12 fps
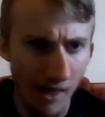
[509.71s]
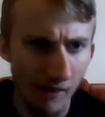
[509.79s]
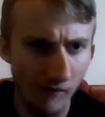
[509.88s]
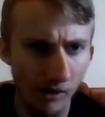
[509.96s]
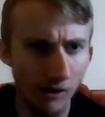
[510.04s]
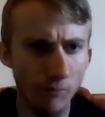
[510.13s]

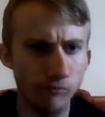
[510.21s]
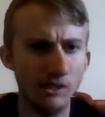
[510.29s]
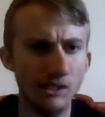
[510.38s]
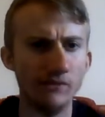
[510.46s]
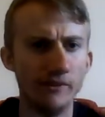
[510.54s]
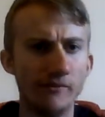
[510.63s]
The club
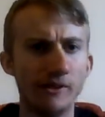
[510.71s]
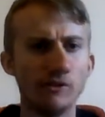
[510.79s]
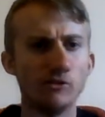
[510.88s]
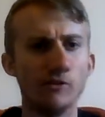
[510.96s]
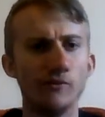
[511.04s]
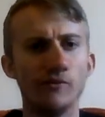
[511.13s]
reached the FA
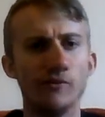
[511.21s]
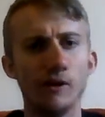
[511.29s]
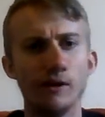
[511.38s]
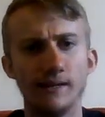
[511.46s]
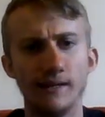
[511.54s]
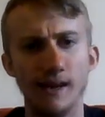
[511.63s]
Trophy final
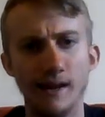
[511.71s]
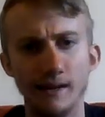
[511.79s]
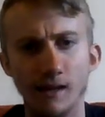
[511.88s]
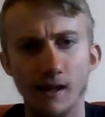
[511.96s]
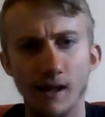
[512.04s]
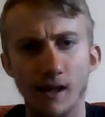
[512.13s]
again
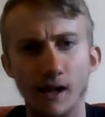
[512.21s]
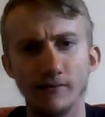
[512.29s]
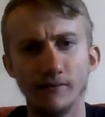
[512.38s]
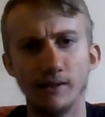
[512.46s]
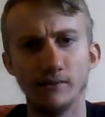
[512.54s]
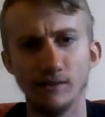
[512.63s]
at
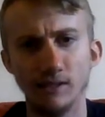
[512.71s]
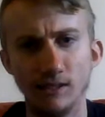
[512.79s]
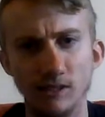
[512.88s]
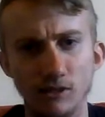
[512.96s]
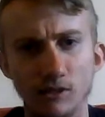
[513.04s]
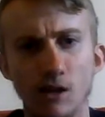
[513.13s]
the end of the
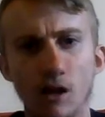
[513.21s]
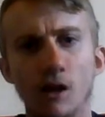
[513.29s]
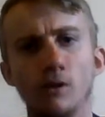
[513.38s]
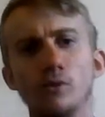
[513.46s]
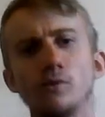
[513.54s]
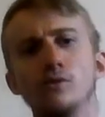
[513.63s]
season,
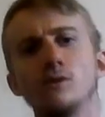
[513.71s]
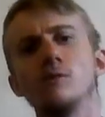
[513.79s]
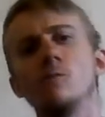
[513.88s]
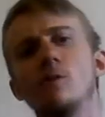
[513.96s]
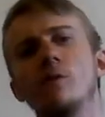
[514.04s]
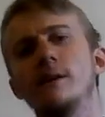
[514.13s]
losing
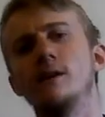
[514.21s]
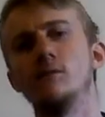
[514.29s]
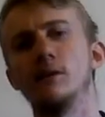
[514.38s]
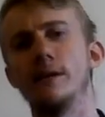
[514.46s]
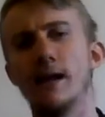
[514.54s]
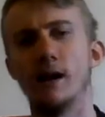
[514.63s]
1-0
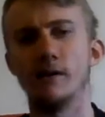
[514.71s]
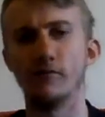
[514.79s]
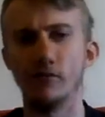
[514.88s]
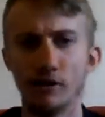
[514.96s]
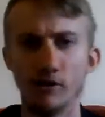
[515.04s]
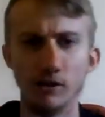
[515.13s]
to
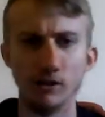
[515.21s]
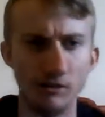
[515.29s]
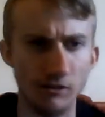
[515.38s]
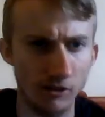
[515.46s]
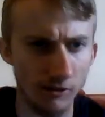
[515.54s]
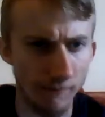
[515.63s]
Canvey Island.